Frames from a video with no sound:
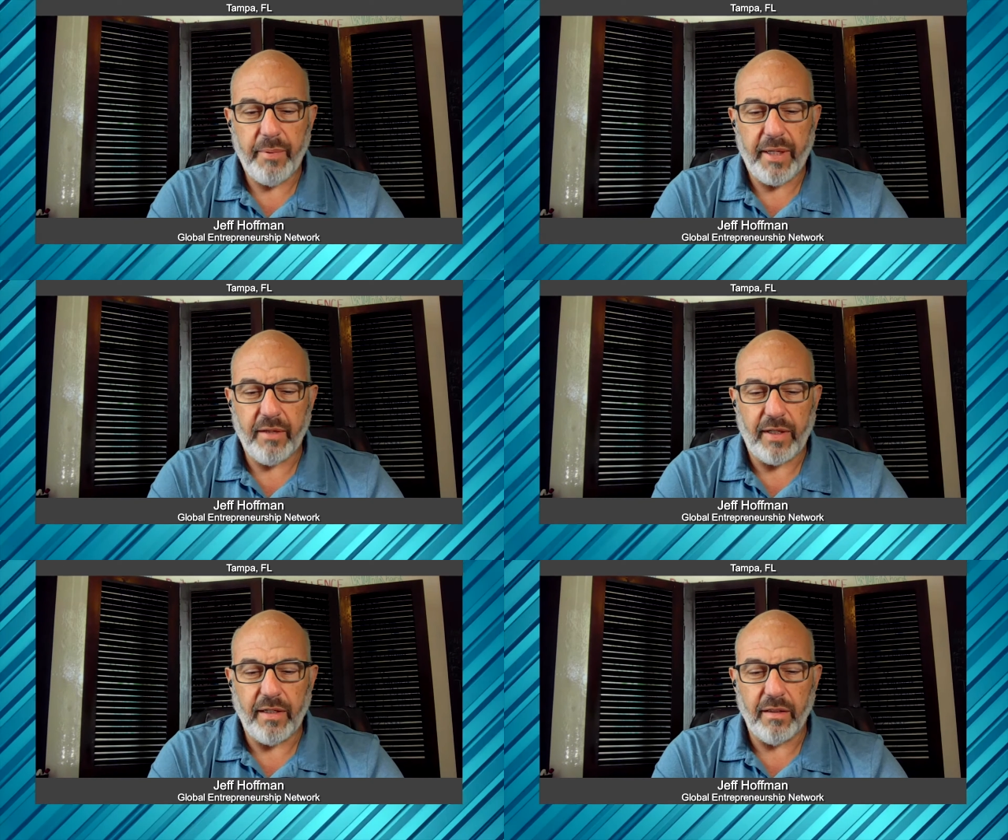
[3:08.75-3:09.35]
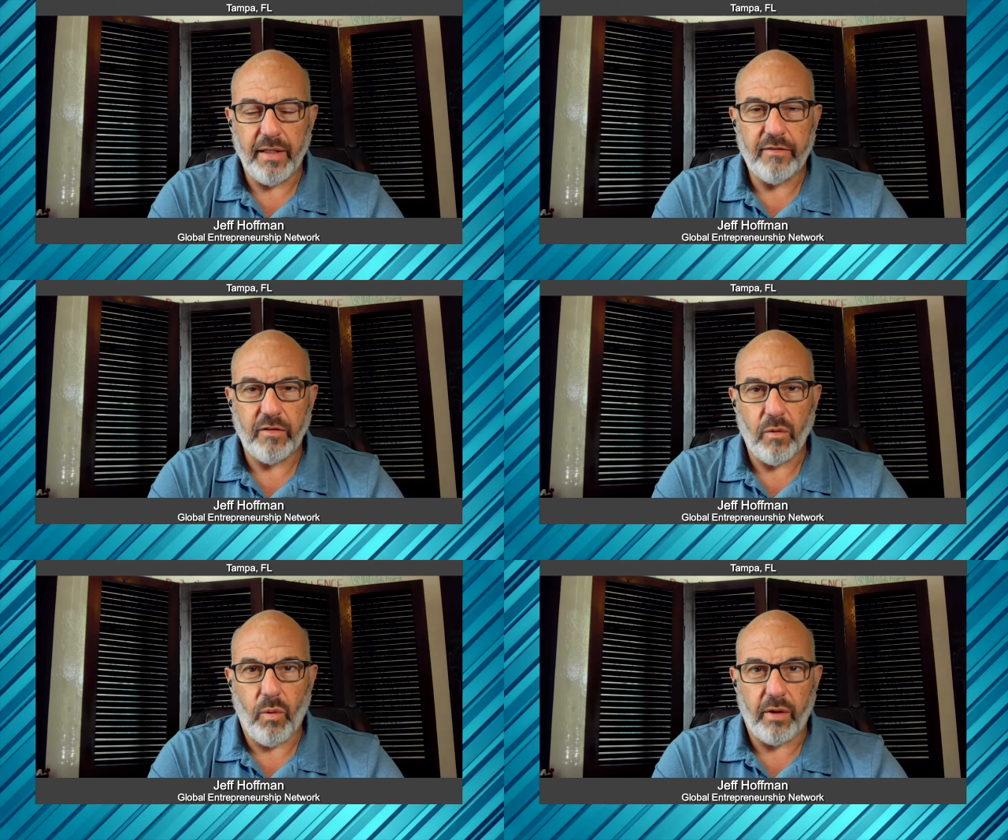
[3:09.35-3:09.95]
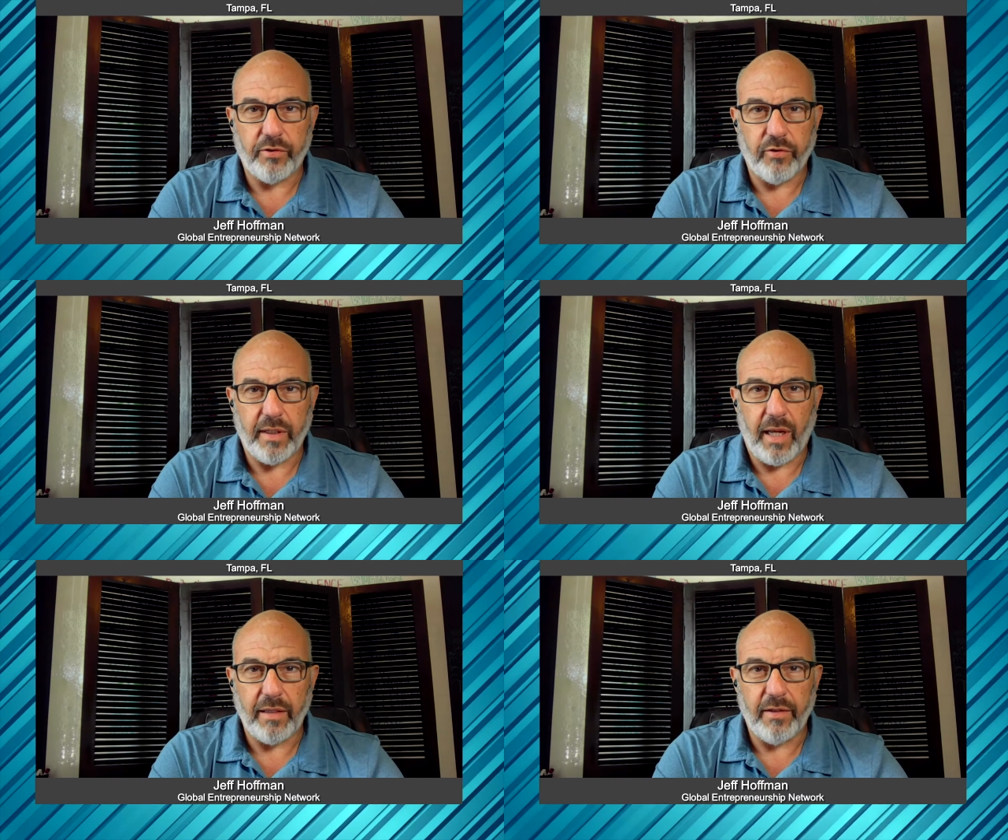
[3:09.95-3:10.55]
because I didn't listen to Wall
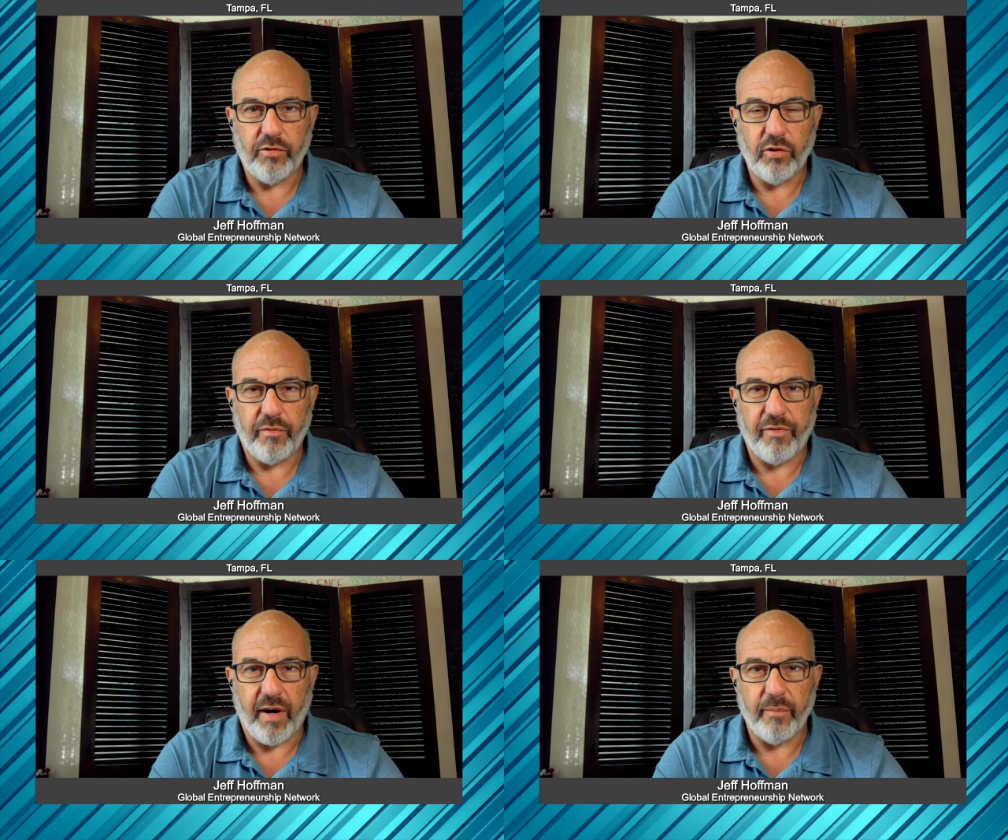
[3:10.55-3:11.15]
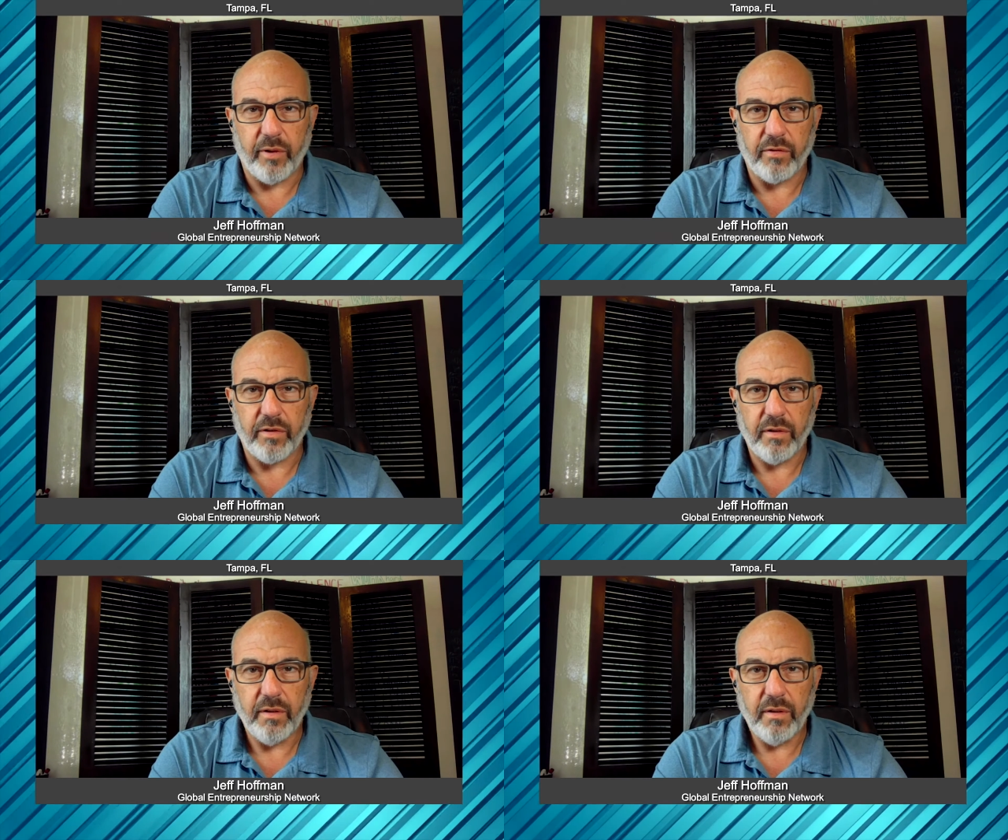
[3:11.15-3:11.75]
Street. I listened to farmers.